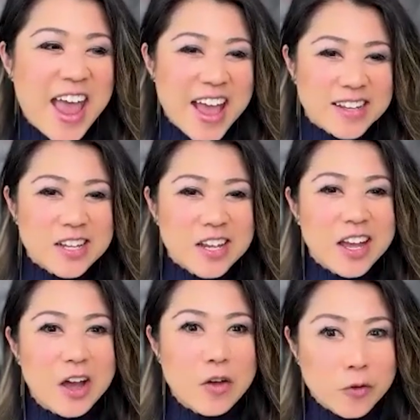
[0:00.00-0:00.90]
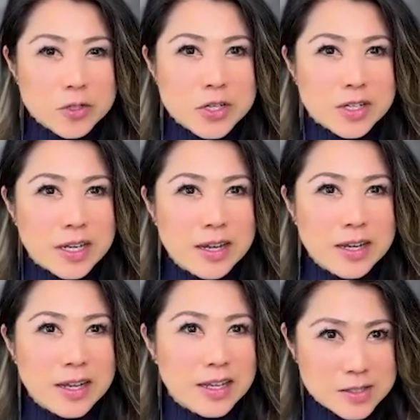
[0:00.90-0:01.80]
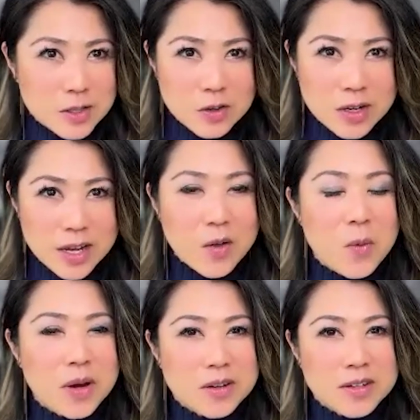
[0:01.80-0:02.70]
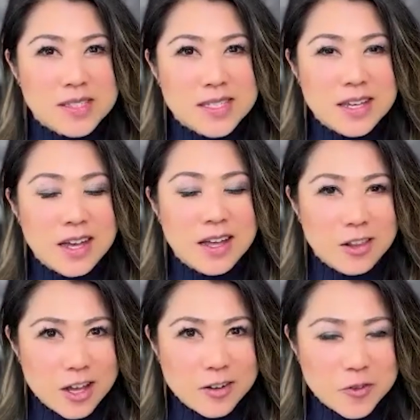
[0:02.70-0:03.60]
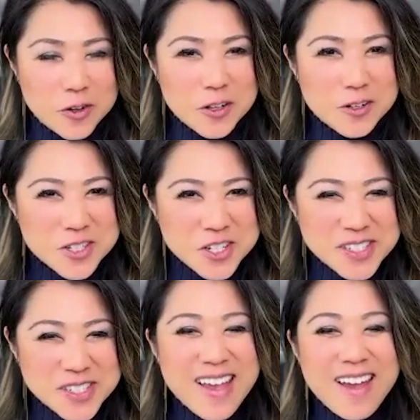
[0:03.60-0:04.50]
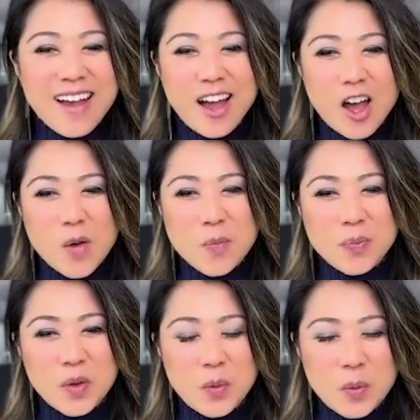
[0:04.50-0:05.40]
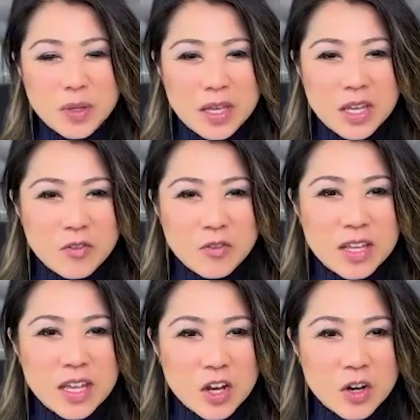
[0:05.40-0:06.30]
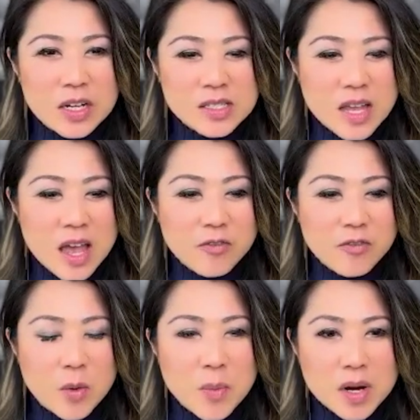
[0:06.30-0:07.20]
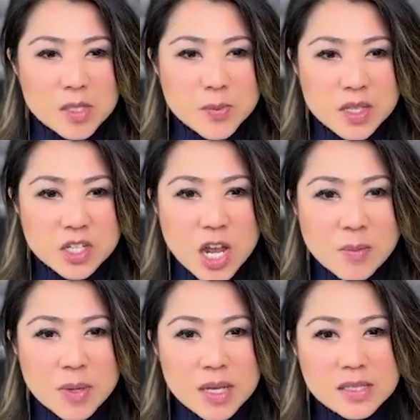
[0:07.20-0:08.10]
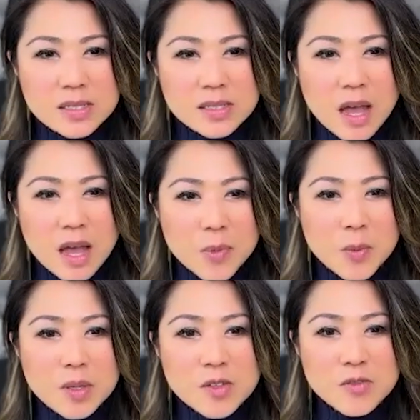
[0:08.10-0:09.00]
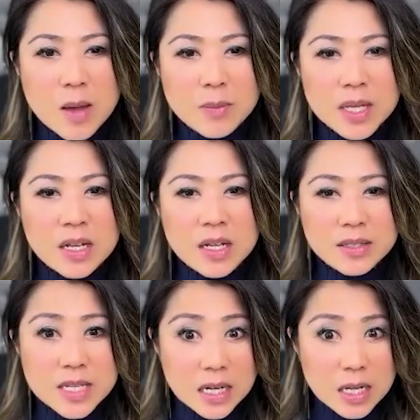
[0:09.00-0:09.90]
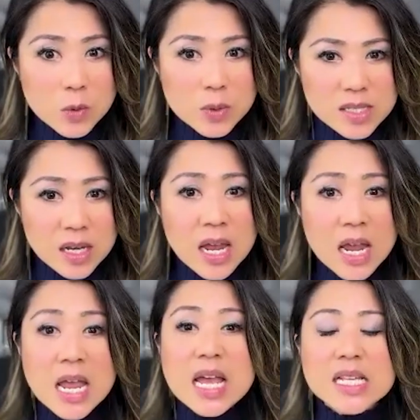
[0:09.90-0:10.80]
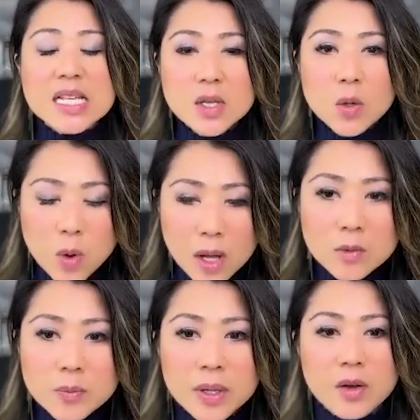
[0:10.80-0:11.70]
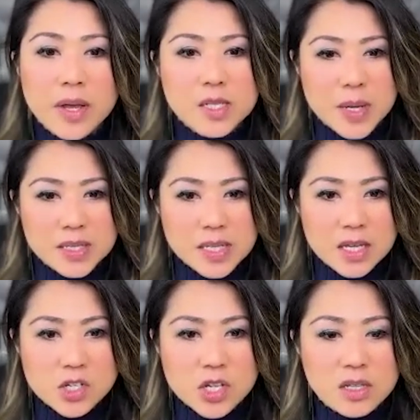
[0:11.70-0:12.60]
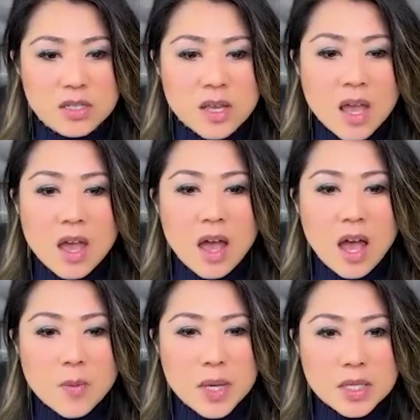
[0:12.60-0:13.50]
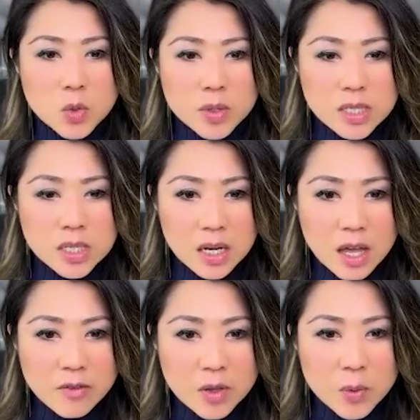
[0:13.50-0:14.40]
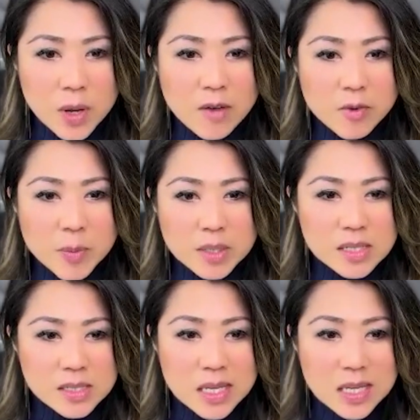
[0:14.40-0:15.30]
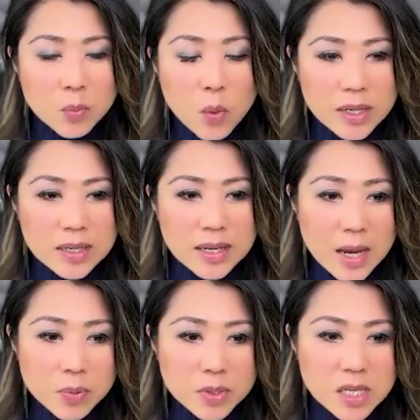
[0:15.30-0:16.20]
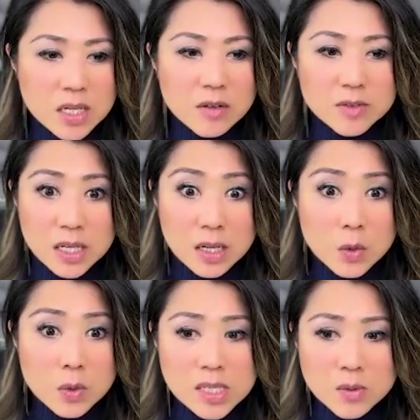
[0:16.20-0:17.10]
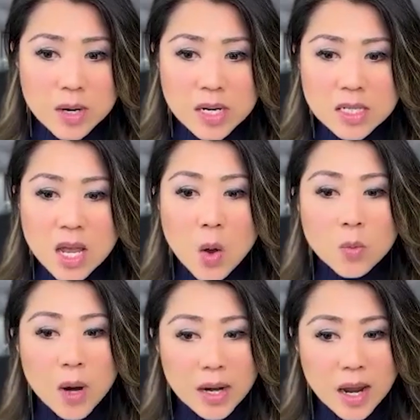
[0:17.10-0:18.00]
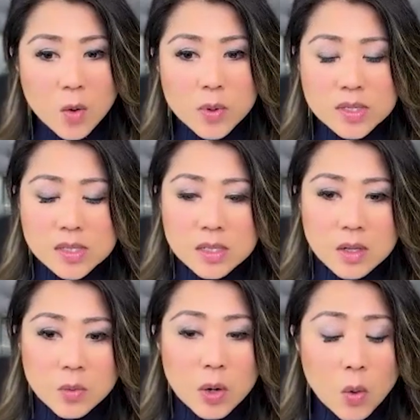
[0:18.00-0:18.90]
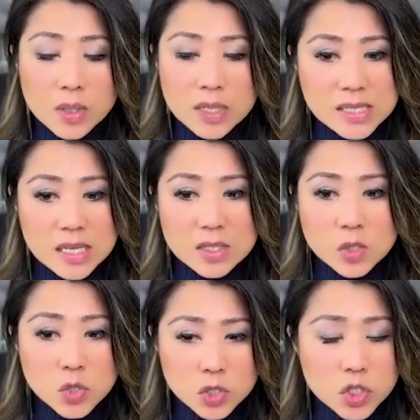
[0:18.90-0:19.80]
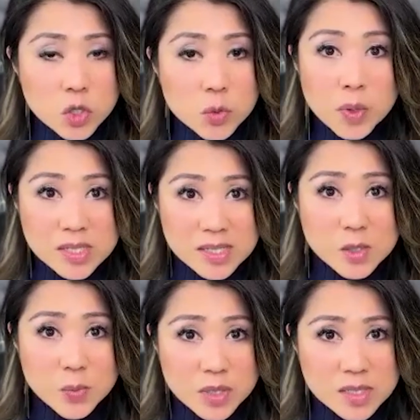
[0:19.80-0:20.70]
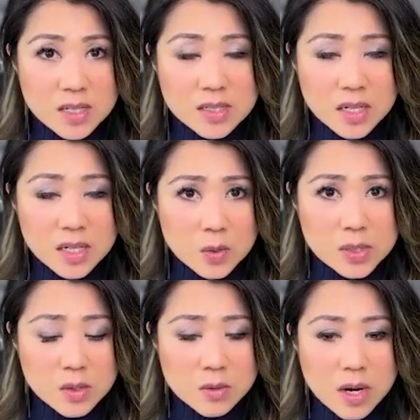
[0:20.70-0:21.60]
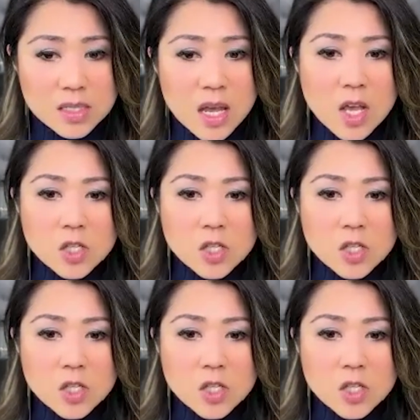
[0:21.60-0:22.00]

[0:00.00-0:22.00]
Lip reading: And unfortunately, it doesn't look like we're going to see a lot of foreclosures. Even here is that from Marcus Millichap, it says the multifamily delinquency is still well below expectations. In 2011, we have about 16.9% of delinquency rate. Right now, we're only seeing 2.6% delinquency rate.